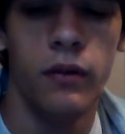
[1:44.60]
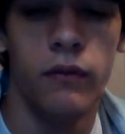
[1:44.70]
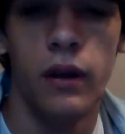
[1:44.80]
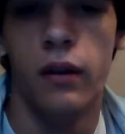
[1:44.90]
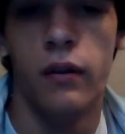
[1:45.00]

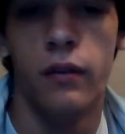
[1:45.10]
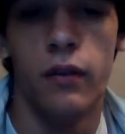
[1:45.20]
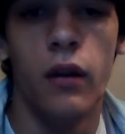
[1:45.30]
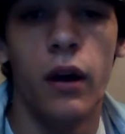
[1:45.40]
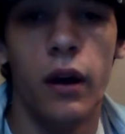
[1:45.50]
varies
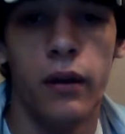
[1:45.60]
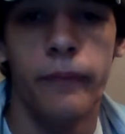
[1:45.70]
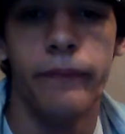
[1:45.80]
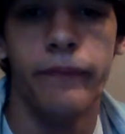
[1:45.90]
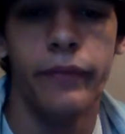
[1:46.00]
a lot.
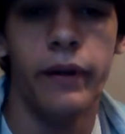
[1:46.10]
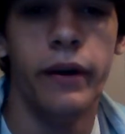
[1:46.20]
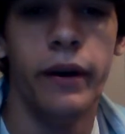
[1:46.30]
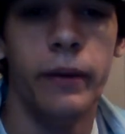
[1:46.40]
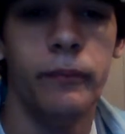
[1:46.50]
All
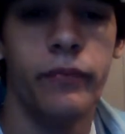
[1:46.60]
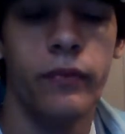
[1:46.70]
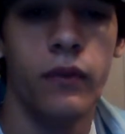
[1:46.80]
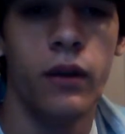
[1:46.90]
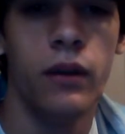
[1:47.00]
right,
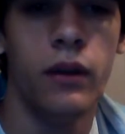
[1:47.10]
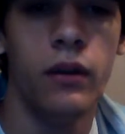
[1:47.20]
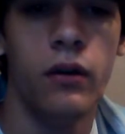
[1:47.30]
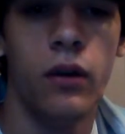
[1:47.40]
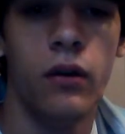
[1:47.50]
and
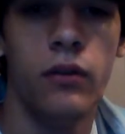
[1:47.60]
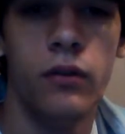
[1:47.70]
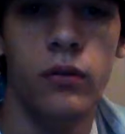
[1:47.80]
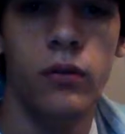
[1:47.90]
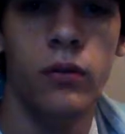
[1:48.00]
then you go
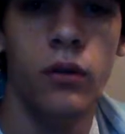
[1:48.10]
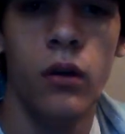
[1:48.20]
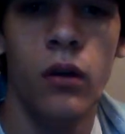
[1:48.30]
to